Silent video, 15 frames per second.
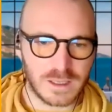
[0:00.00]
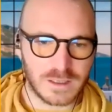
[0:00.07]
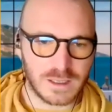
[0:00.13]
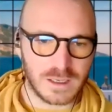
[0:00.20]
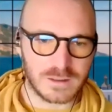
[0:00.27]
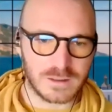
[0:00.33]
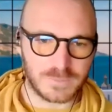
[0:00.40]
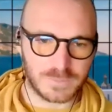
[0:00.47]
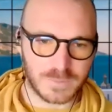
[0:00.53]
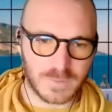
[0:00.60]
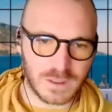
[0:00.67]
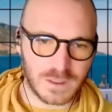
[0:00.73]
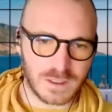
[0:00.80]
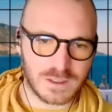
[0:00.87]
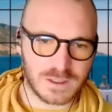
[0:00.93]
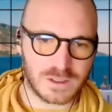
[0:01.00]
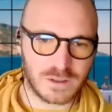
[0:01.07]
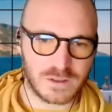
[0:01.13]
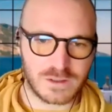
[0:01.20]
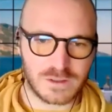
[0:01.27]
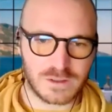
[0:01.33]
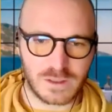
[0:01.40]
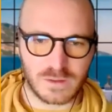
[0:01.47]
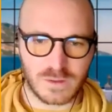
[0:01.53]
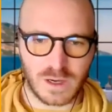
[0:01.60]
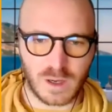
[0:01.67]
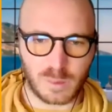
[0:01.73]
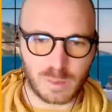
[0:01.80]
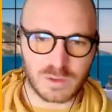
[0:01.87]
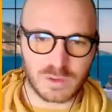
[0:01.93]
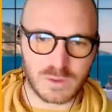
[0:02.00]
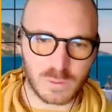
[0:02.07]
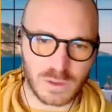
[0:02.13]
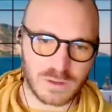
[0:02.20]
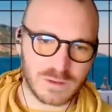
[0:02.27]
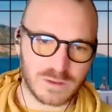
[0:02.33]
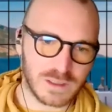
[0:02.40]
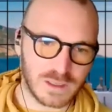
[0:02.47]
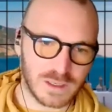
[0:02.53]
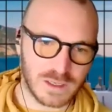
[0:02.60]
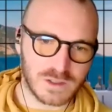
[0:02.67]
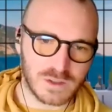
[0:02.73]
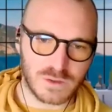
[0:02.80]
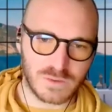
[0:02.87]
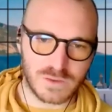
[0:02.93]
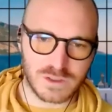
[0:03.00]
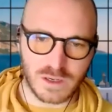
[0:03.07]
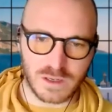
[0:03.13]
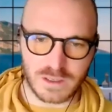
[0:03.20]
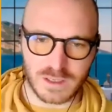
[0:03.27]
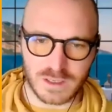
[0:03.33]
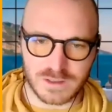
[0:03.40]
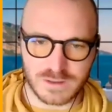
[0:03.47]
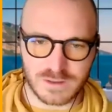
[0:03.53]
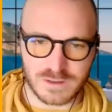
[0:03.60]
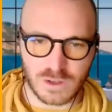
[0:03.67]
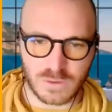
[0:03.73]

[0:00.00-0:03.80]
And then it is going to either output whether it's a guest or if it's not a guest.